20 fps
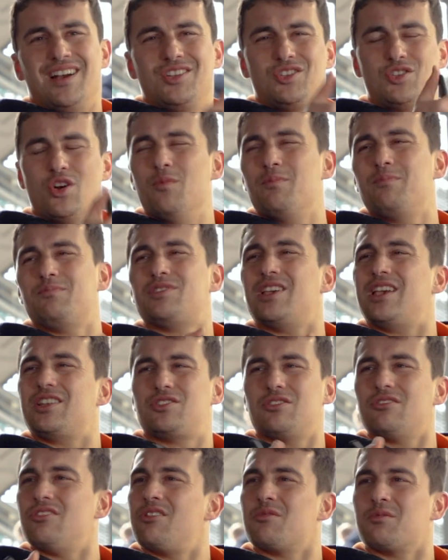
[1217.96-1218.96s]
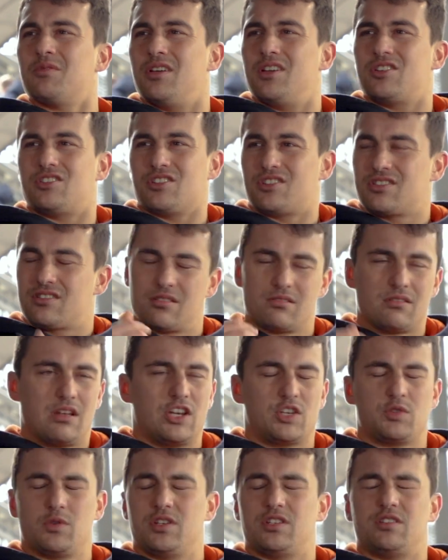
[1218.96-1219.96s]
Don't take too long with this. I
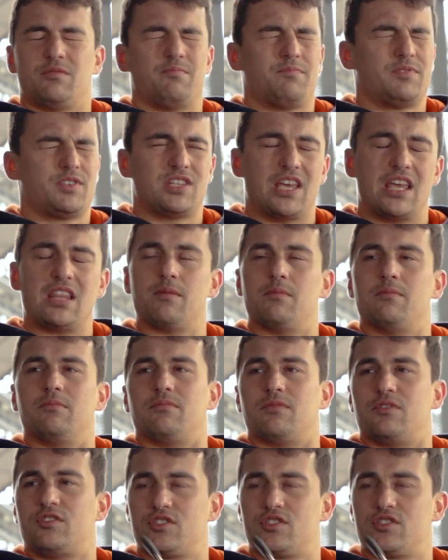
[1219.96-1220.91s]
just want you to say them.